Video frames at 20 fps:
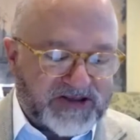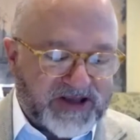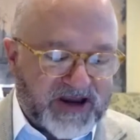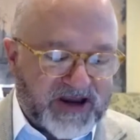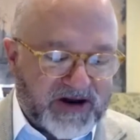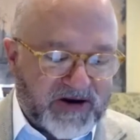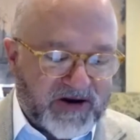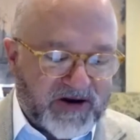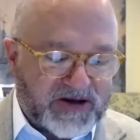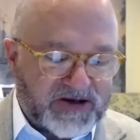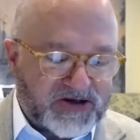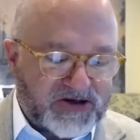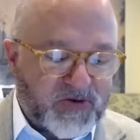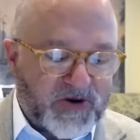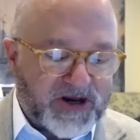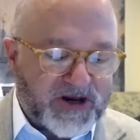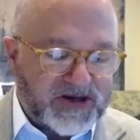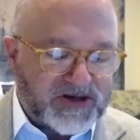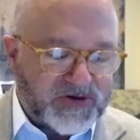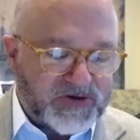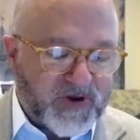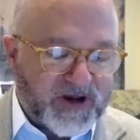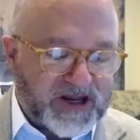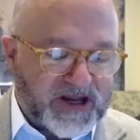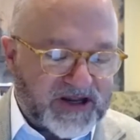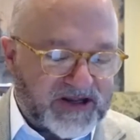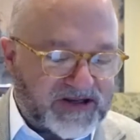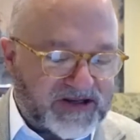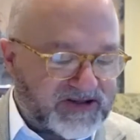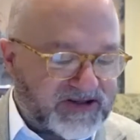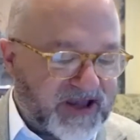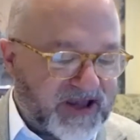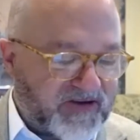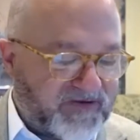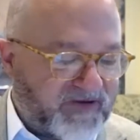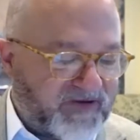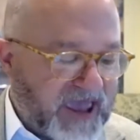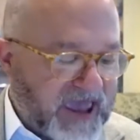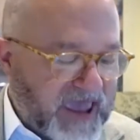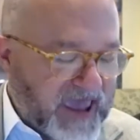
there in 2020 itself.